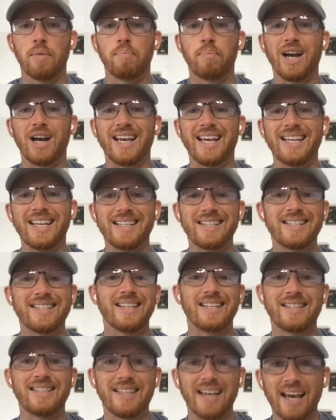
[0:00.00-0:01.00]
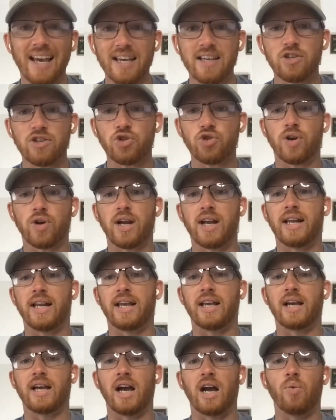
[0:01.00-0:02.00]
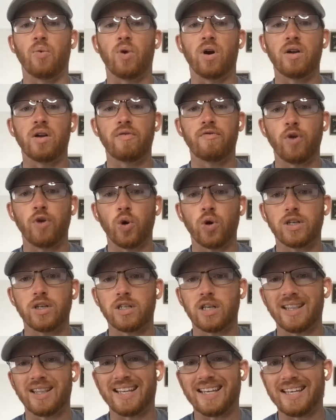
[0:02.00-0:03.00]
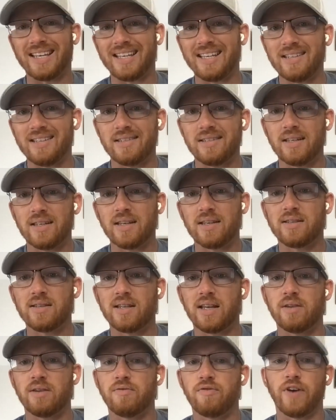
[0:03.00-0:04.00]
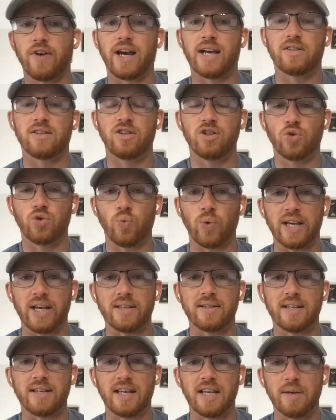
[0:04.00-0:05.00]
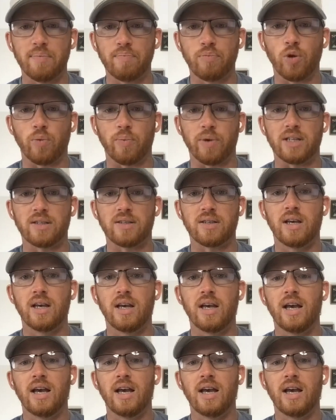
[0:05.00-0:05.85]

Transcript: But in today's training, I want to focus on the easiest and fastest ways to implement.